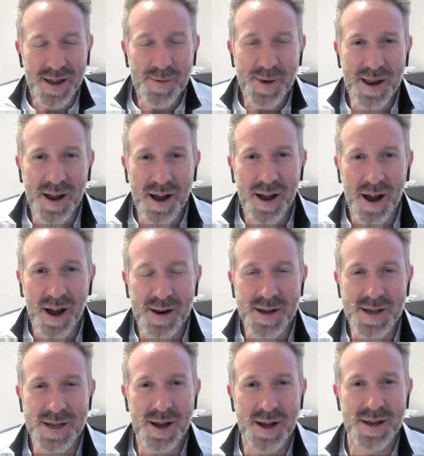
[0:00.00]
I mean,
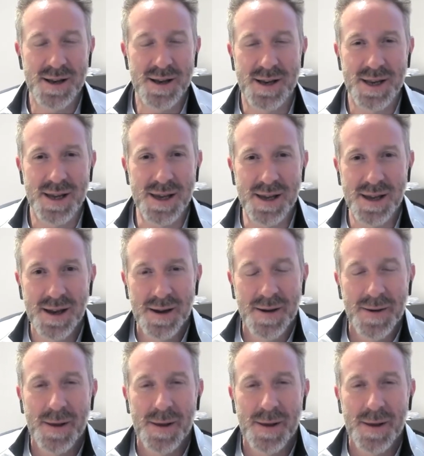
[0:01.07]
uncertainty